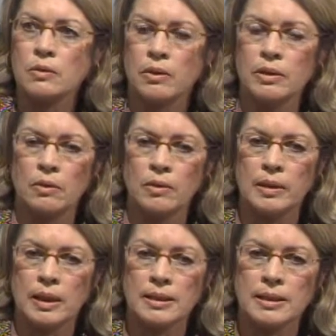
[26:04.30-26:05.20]
one thing we'd
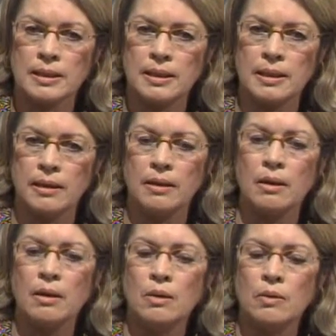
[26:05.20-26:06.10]
like to see,
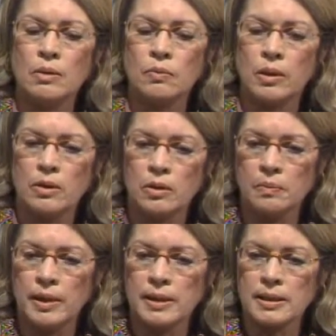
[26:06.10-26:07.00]
was when those
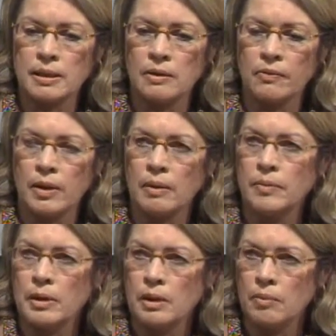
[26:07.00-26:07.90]
plans get developed,
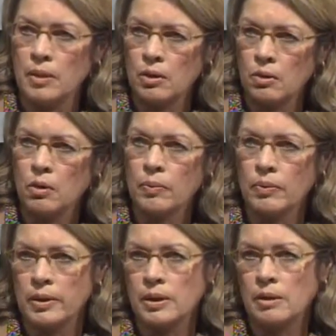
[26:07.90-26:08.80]
that they be
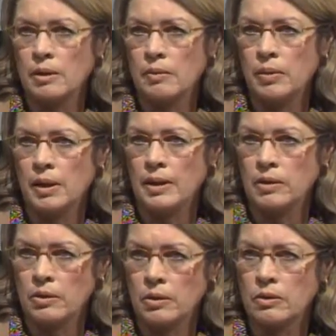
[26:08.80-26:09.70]
incorporated into the plan
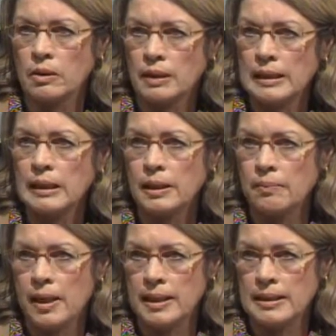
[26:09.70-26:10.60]
so that they're legally
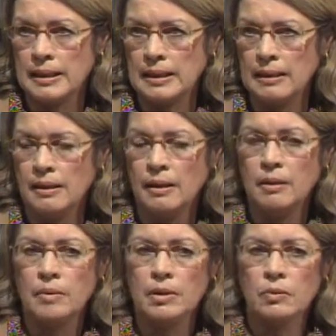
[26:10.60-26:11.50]
binding.
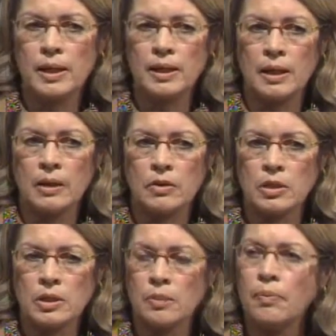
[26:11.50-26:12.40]
Because right now it's
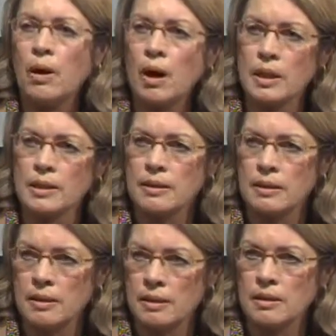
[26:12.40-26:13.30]
just a policy
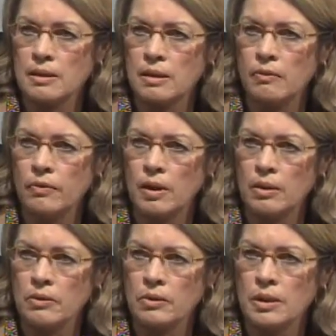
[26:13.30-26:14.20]
that the city
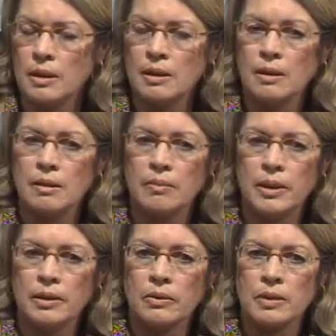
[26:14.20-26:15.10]
follows,
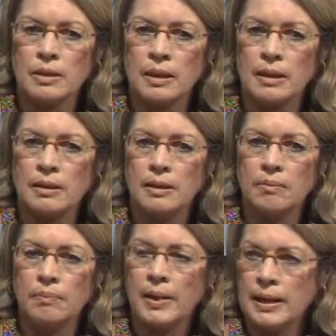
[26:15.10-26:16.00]
but there isn't anything
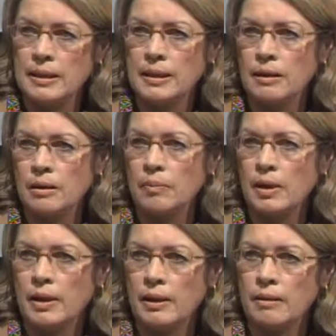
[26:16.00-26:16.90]
binding in the
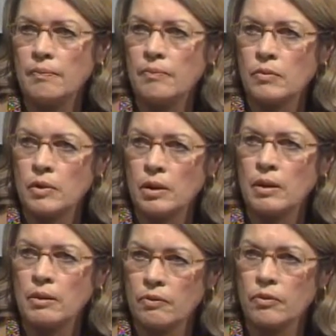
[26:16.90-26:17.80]
plan
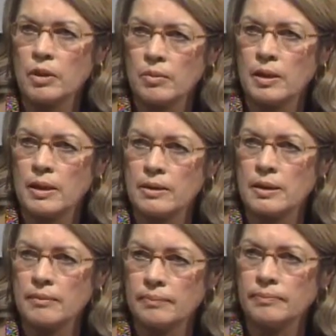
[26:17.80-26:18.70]
regarding affordable
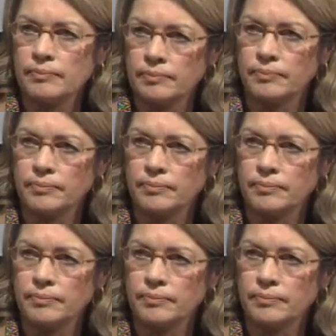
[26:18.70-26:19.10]
housing. Okay,